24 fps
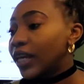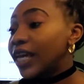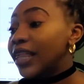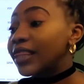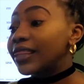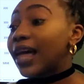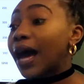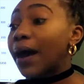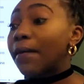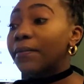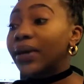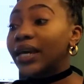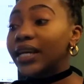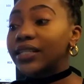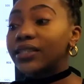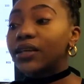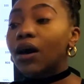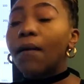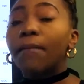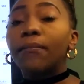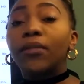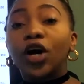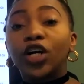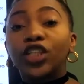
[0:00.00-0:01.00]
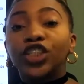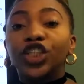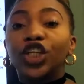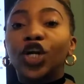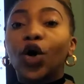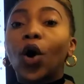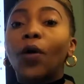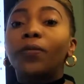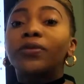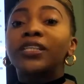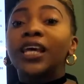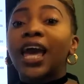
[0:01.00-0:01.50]
that makes our margin go
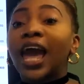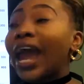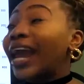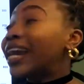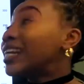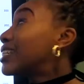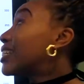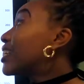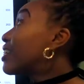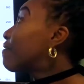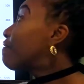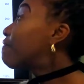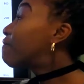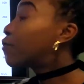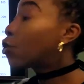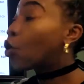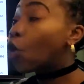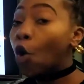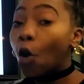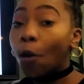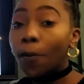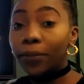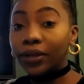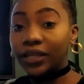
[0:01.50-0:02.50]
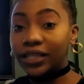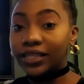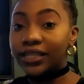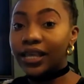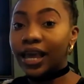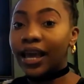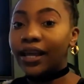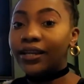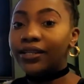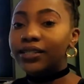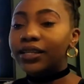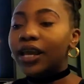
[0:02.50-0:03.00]
up to
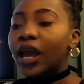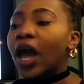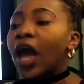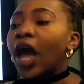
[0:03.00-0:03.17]
84%.